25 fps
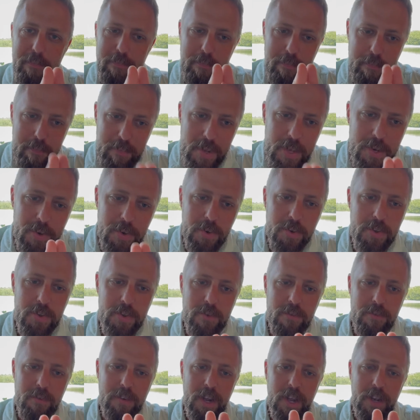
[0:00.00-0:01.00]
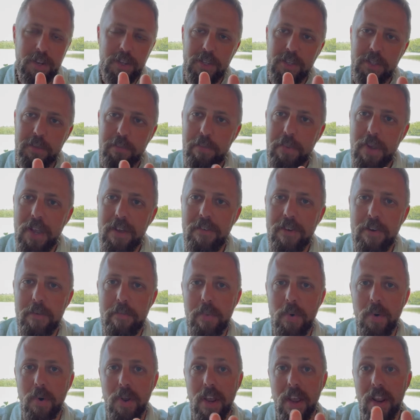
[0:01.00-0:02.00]
middle, you've got this pivot
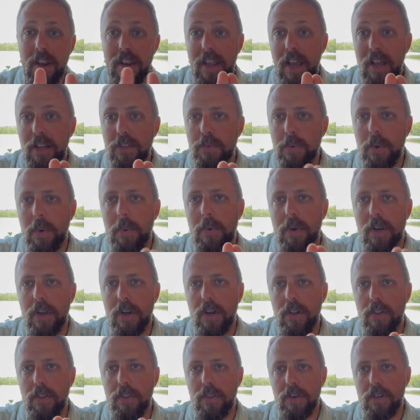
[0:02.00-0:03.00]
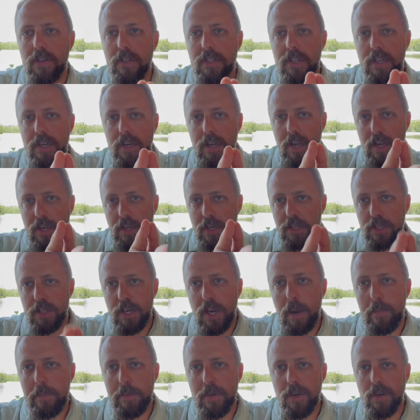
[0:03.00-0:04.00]
point, and that's where we're going to look today in
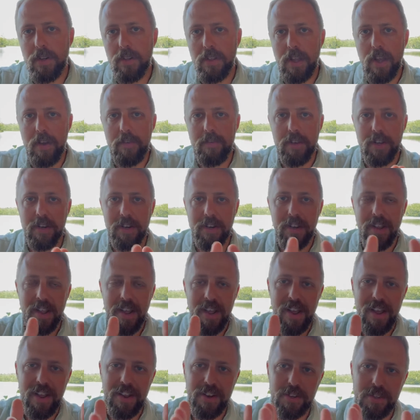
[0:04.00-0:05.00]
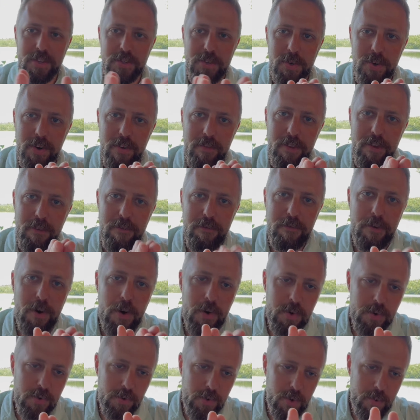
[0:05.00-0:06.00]
chapter 11, in sort of the
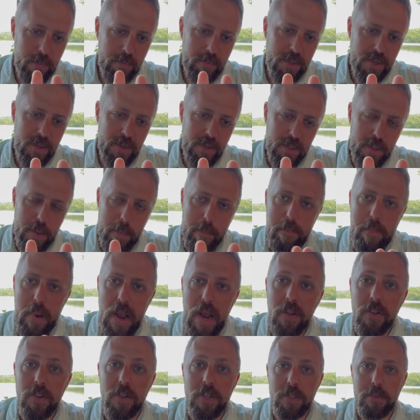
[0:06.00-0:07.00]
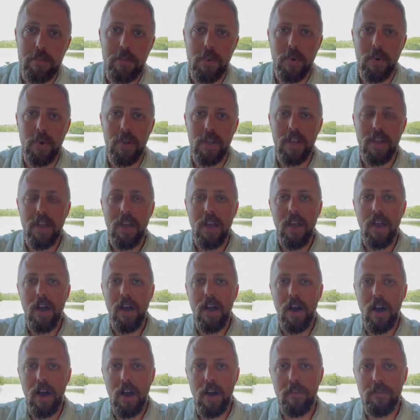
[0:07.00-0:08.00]
fulcrum, the balance point
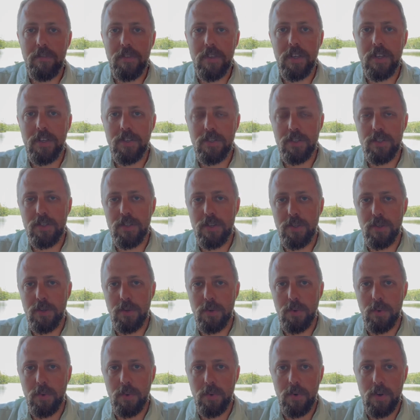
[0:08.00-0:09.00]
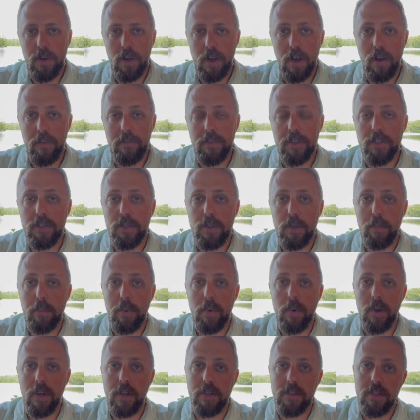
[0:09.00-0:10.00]
of these two
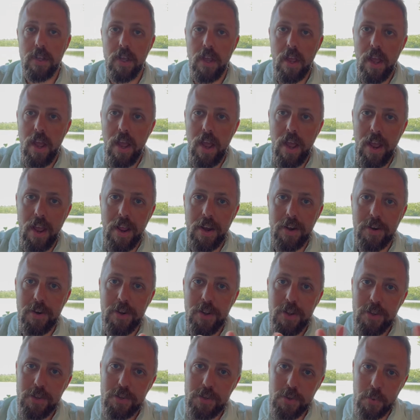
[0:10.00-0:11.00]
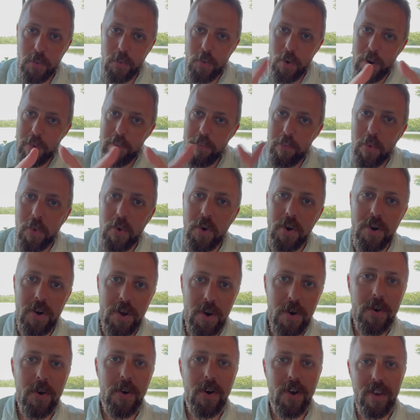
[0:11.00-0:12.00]
points. And so one more
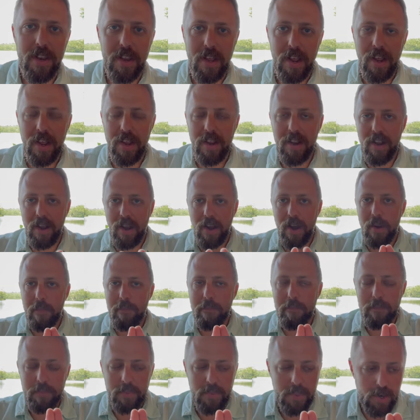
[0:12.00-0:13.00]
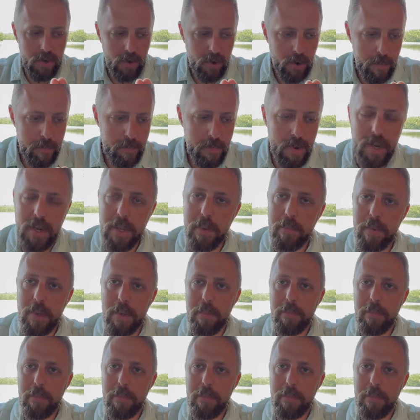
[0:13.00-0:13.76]
note on that, there are many